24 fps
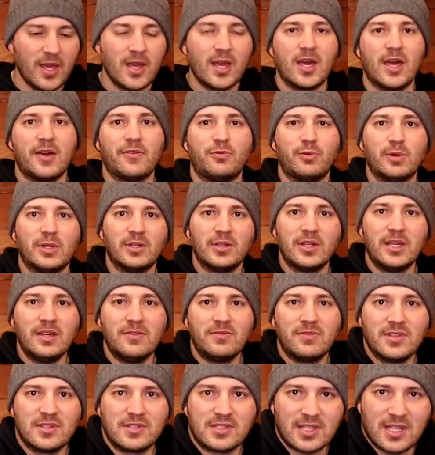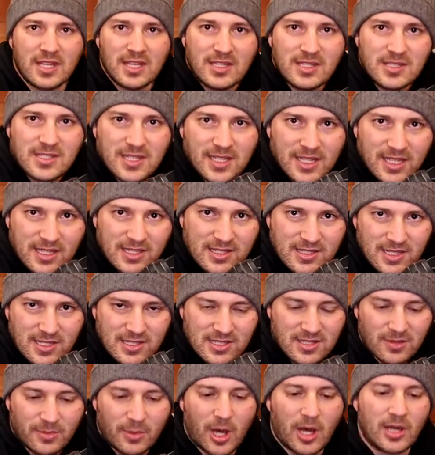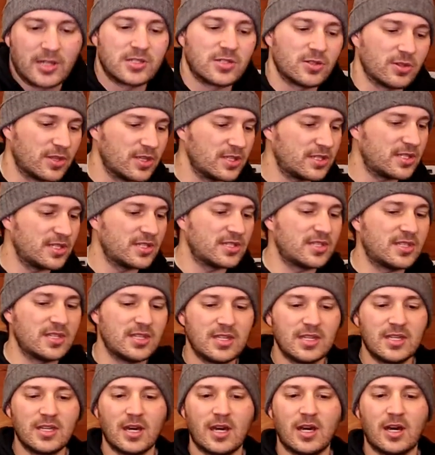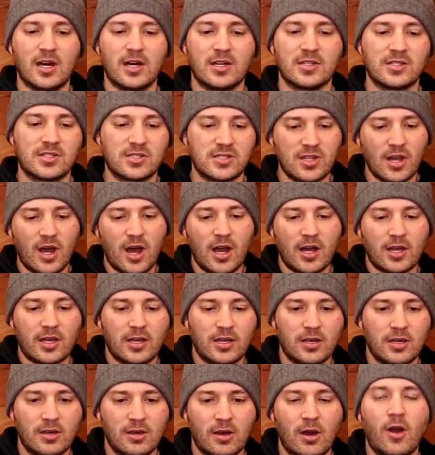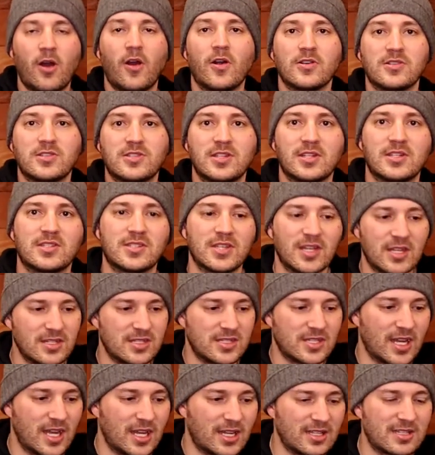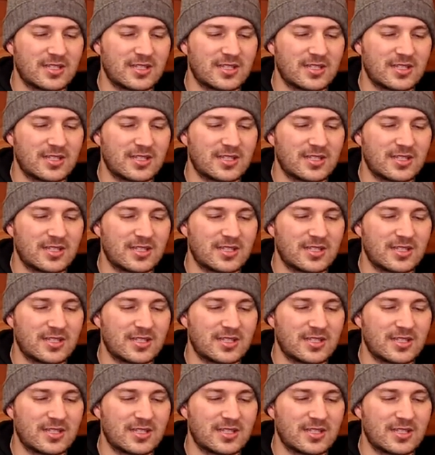if we leave this intake system on, so this is the stock R6 intake.